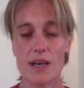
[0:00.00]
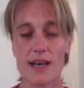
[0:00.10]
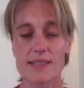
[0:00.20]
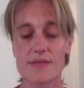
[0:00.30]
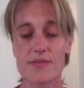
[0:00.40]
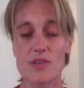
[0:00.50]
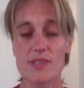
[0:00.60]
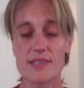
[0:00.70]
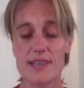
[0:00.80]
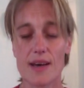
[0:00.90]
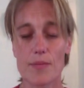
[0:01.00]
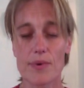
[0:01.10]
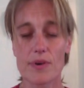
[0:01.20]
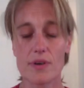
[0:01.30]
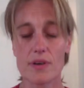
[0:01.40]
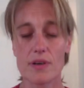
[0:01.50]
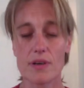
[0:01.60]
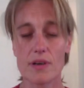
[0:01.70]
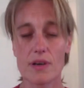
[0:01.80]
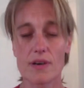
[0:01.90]
as a first step
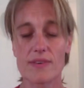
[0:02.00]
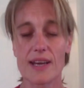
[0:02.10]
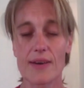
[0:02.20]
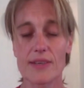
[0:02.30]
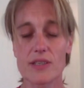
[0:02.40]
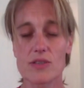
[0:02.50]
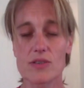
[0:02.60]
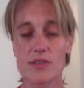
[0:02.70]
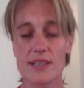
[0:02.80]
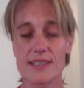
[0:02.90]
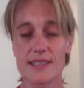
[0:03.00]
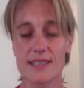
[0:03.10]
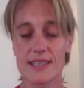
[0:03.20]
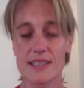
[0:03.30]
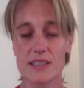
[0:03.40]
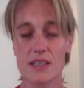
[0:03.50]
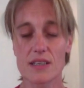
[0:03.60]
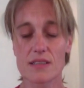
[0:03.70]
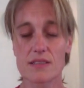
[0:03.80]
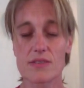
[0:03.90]
of allowing your authentic nature
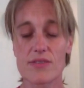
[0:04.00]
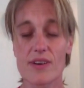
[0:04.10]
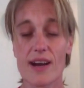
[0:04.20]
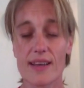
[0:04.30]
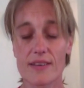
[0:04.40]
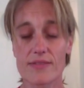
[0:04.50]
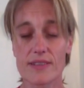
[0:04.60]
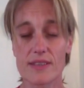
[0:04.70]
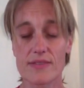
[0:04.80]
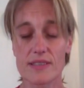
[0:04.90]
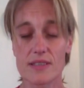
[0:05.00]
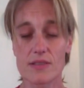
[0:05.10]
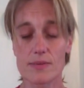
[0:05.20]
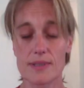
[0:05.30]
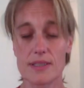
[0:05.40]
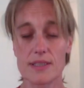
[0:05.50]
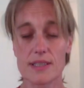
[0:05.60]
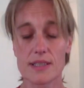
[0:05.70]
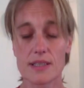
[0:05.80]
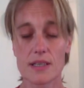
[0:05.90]
to thrive in the physical world.
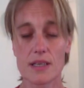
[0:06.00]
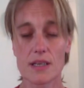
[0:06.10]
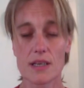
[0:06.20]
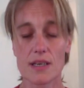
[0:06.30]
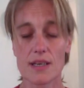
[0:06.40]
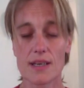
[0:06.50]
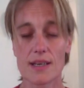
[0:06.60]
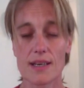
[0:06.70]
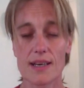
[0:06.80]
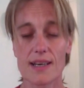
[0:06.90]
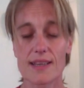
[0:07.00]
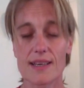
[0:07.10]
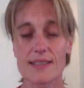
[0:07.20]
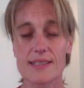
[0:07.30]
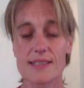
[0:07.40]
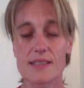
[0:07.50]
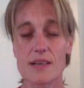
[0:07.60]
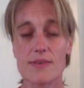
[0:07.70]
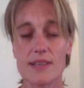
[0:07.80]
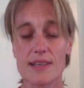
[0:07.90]
And that is
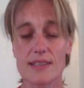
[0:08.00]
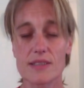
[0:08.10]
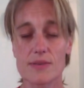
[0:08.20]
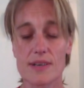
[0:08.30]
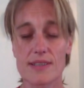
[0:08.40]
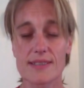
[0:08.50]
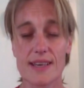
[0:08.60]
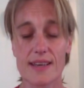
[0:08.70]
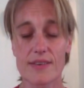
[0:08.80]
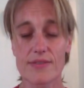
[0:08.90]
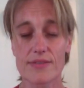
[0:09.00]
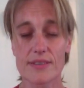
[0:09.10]
knowing that you are safe.